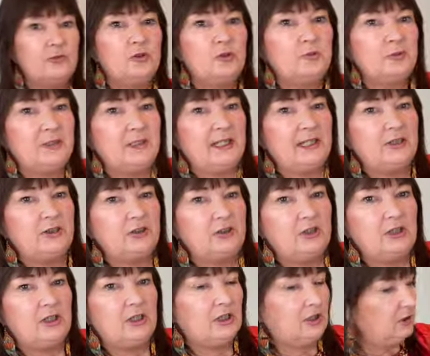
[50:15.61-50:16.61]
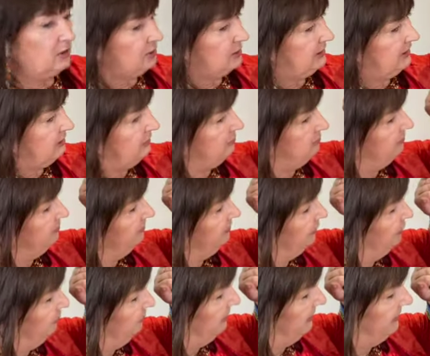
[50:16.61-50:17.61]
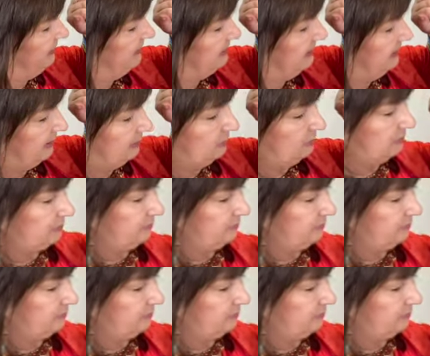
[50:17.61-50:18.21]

We're down to the last little few bits now.